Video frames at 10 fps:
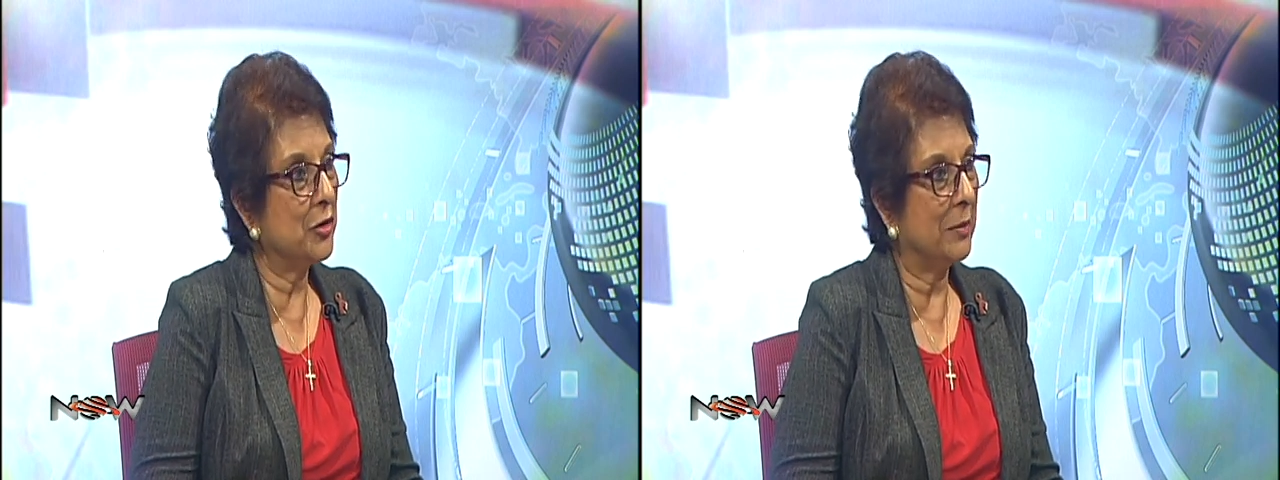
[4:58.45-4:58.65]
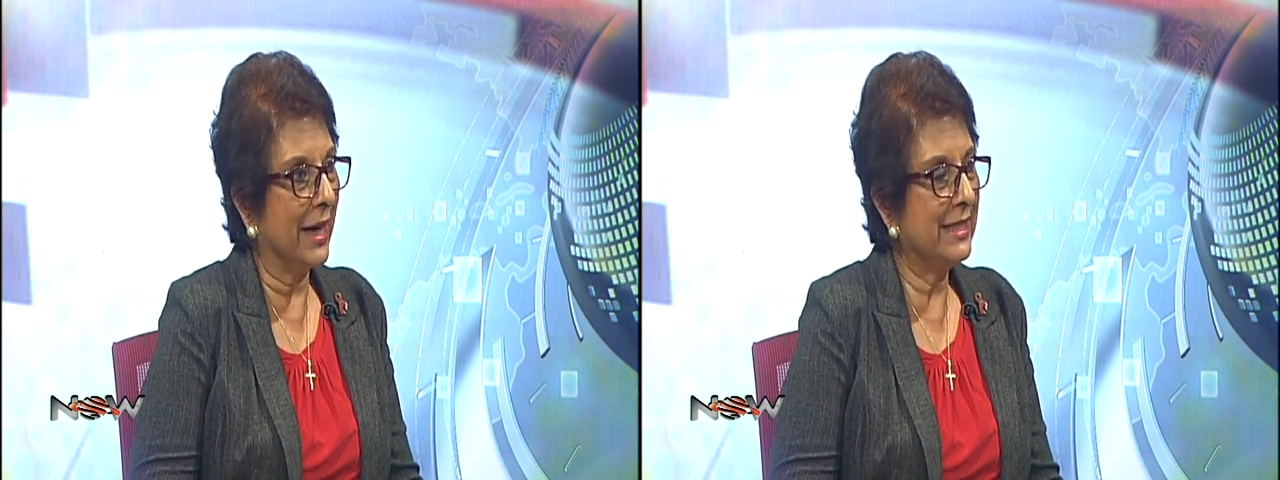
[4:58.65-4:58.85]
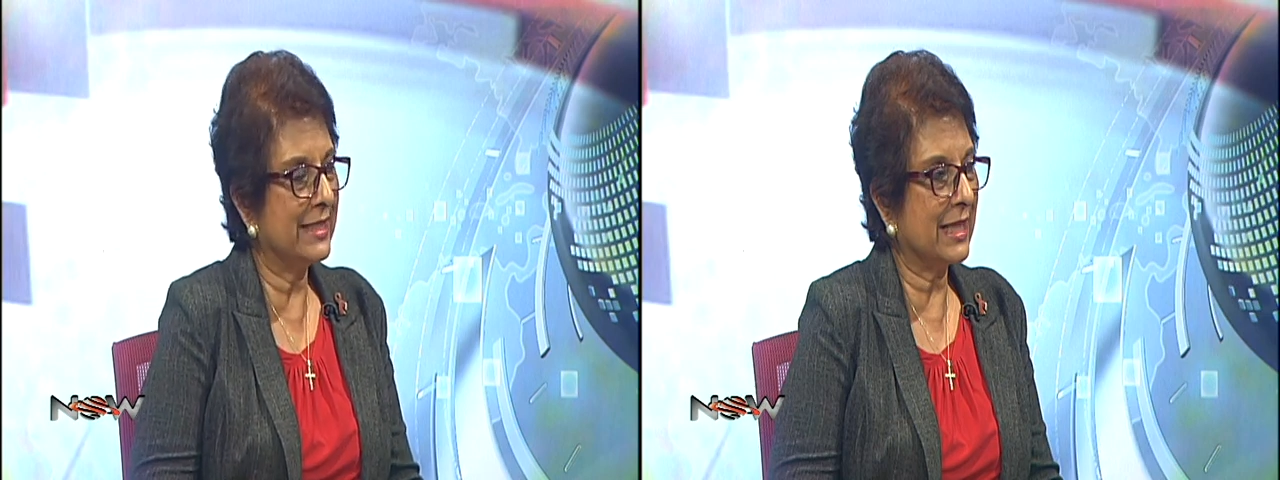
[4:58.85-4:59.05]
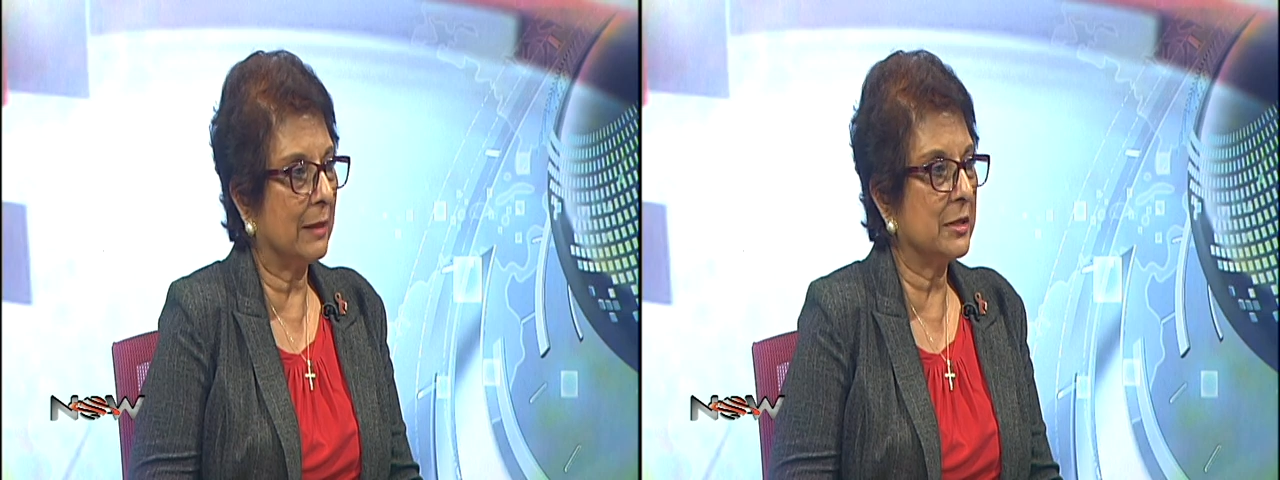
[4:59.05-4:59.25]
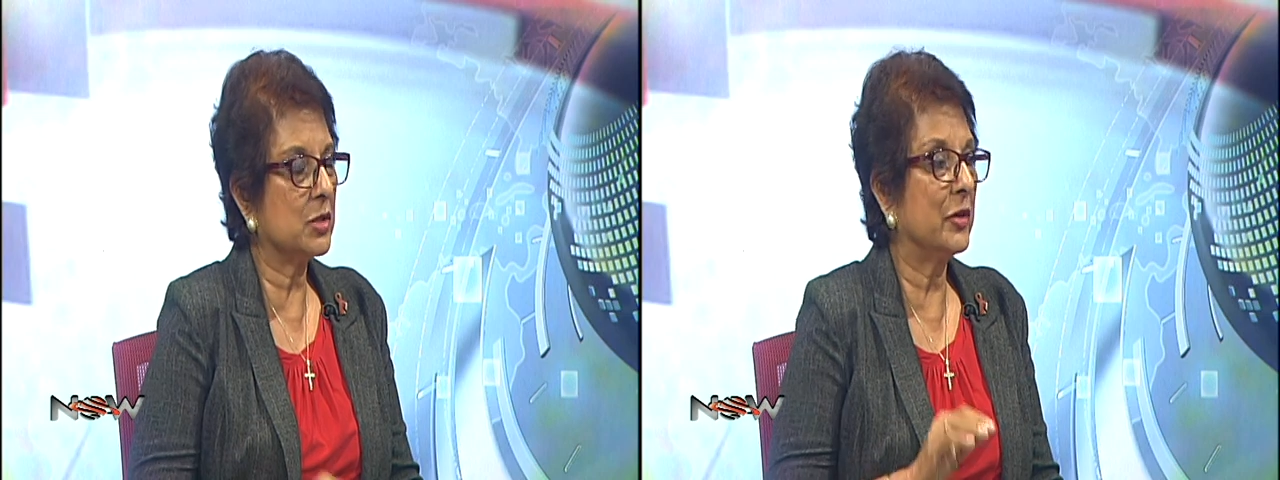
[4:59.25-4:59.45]
are my
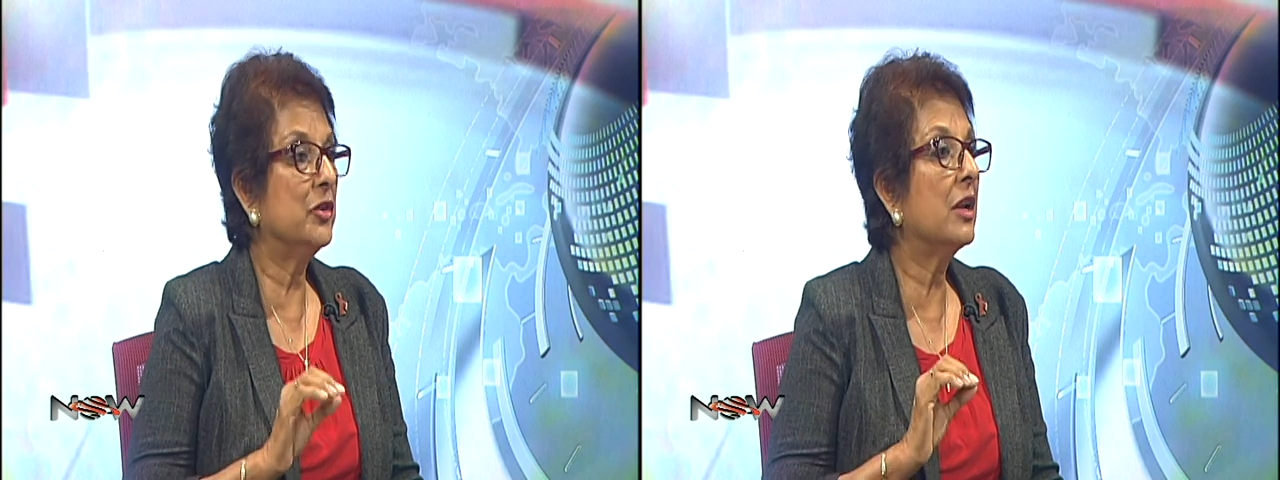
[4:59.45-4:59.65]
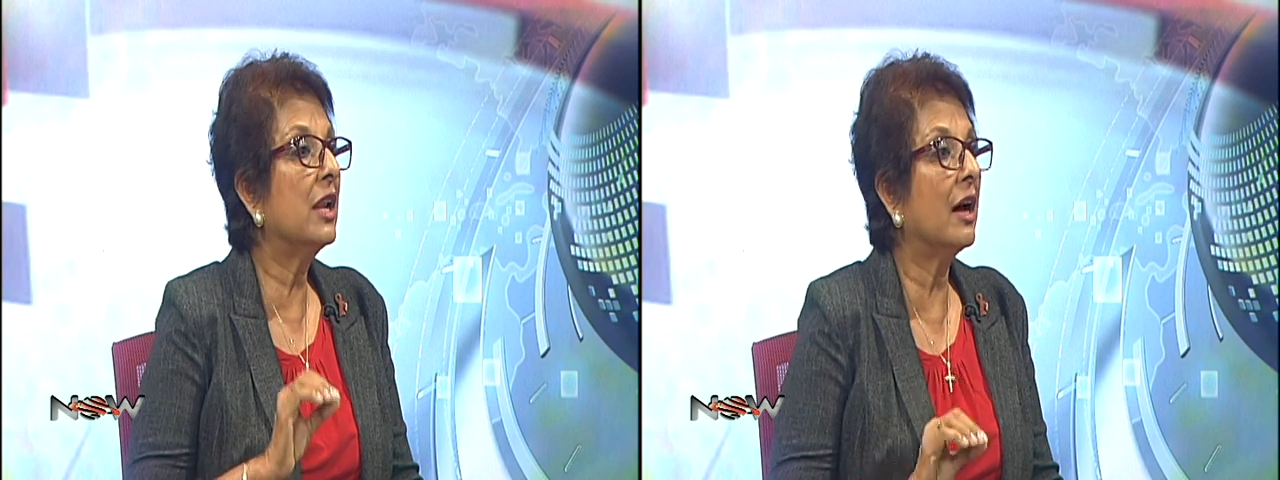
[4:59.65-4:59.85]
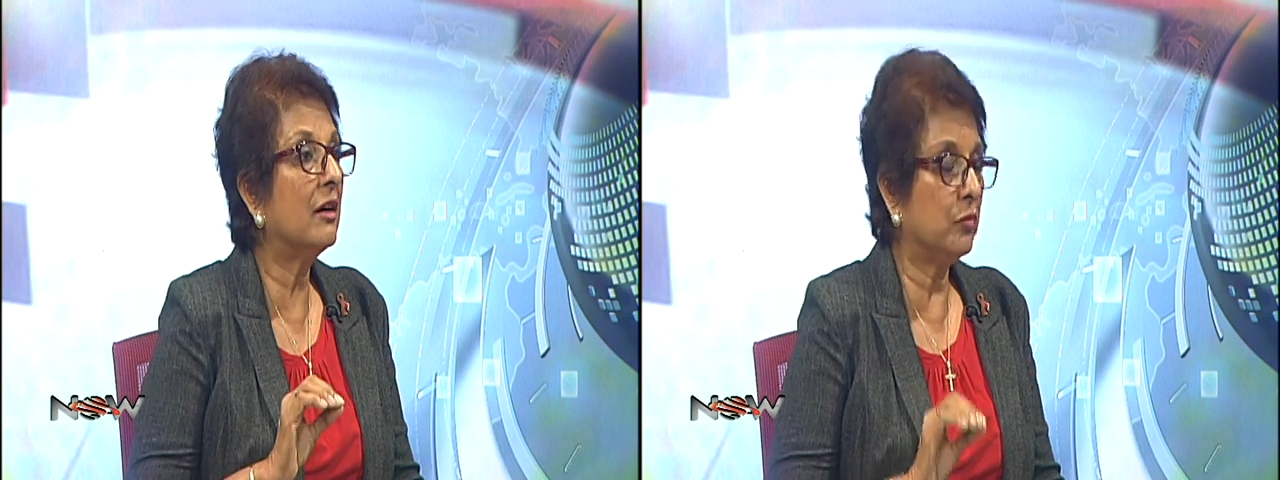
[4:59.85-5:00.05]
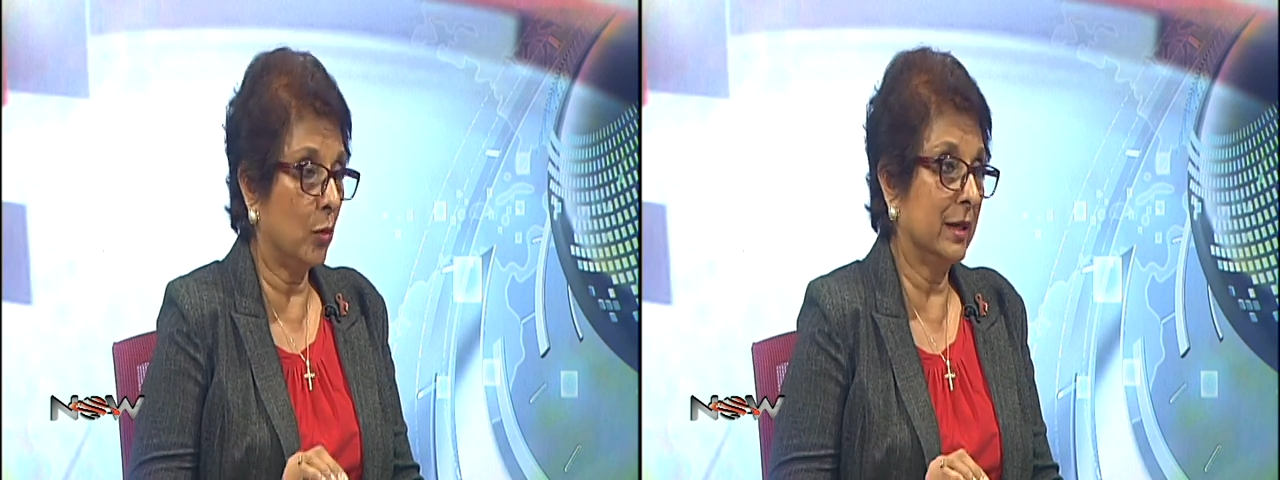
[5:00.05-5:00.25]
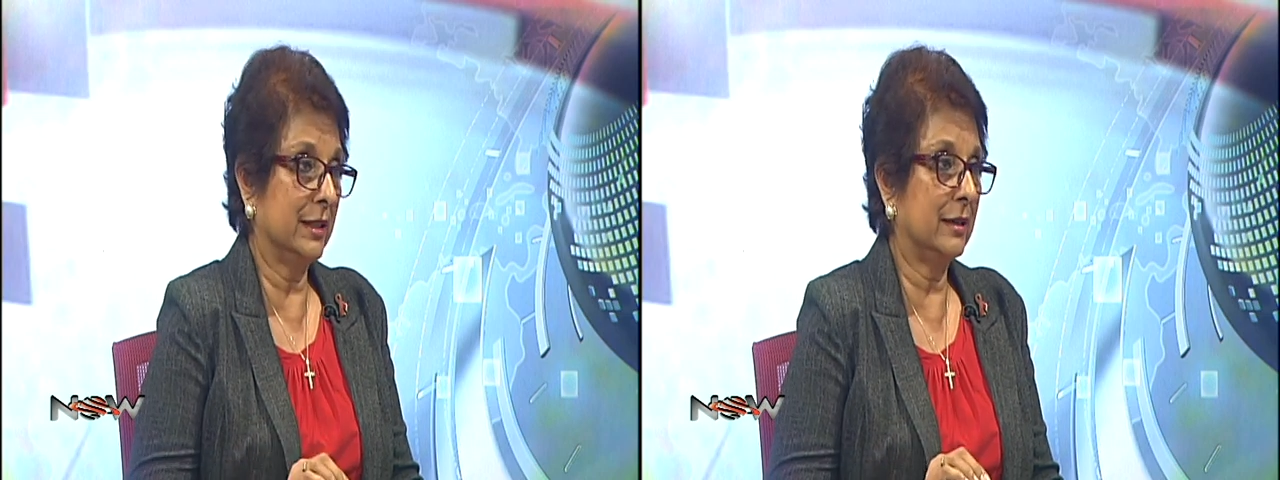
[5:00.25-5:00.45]
disciples when you love
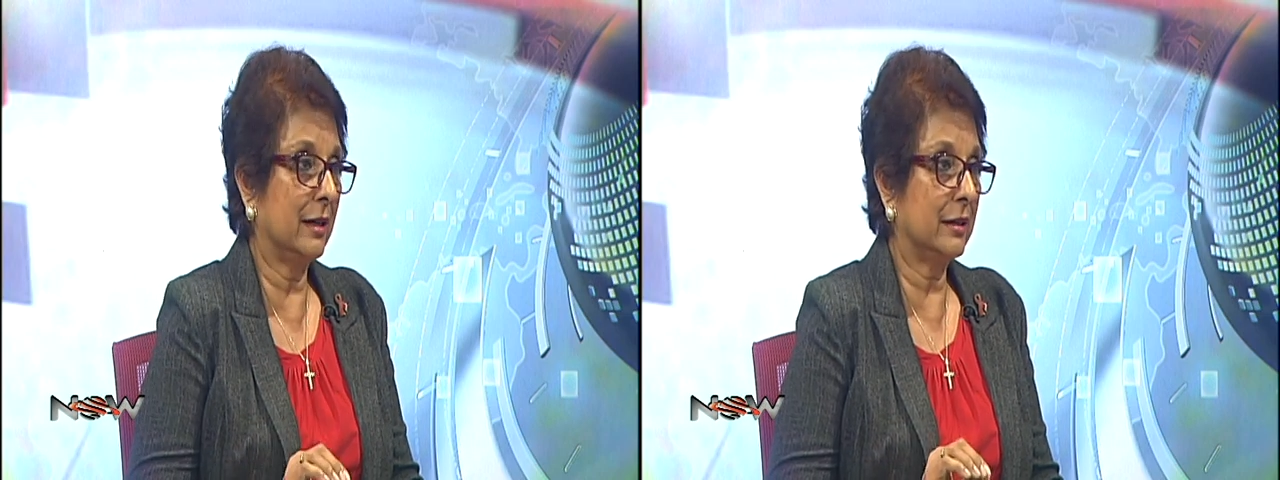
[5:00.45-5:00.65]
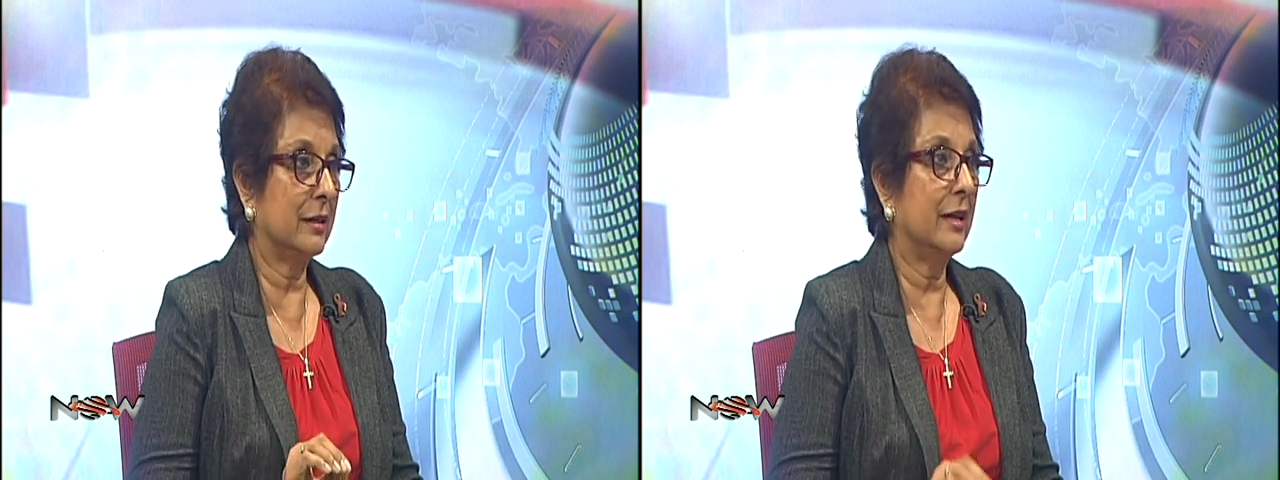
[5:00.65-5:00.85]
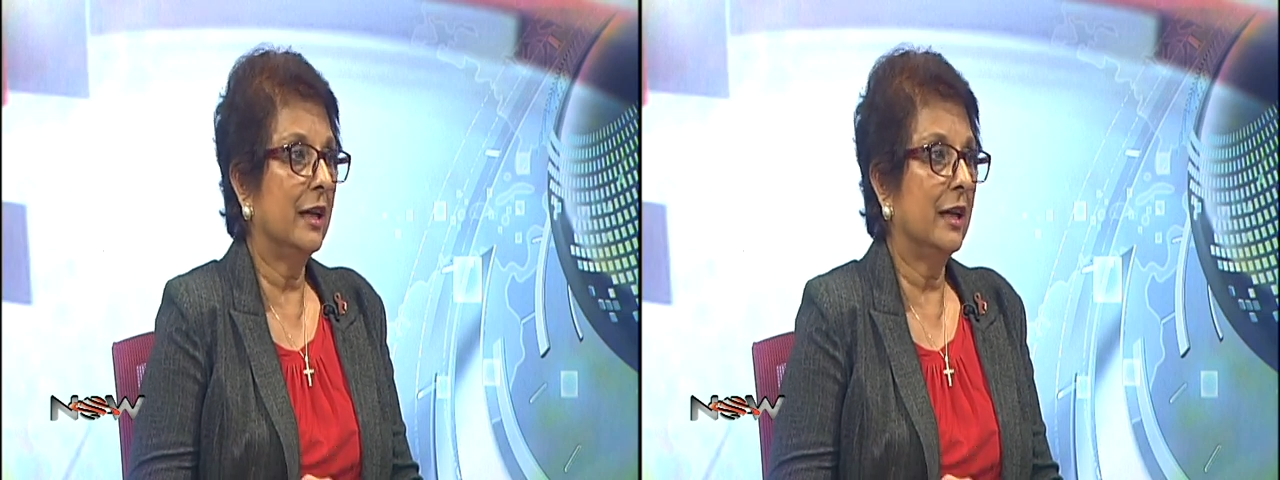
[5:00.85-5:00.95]
one another.